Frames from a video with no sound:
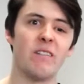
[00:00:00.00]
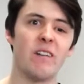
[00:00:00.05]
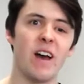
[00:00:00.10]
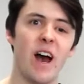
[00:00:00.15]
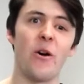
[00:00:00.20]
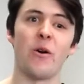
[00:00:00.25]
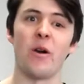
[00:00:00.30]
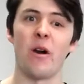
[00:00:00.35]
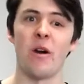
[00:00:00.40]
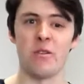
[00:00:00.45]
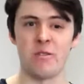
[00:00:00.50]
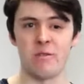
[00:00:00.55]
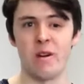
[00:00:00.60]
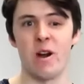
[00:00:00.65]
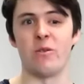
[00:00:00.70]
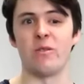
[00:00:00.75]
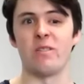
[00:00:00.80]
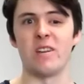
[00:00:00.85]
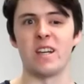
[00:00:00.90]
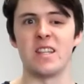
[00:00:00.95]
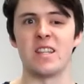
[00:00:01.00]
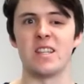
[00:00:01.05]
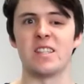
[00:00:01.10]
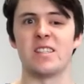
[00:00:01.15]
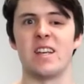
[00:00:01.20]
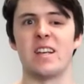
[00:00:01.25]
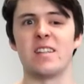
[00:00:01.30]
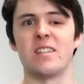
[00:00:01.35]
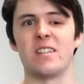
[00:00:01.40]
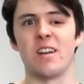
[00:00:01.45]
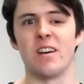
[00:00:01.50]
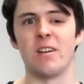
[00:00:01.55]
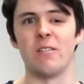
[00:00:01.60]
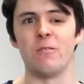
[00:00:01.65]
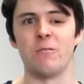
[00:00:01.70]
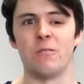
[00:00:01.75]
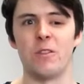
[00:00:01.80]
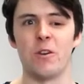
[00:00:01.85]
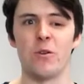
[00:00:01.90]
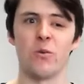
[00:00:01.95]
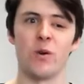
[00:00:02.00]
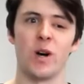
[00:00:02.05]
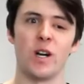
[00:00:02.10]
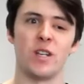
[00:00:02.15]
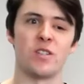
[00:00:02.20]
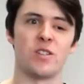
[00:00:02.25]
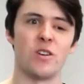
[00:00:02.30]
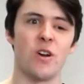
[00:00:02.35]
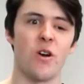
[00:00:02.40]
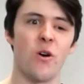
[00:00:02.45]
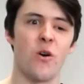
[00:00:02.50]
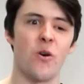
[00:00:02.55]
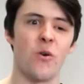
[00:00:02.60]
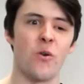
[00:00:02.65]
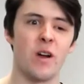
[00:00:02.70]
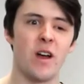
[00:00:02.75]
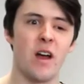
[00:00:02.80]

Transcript: out on our own in the sense of there was no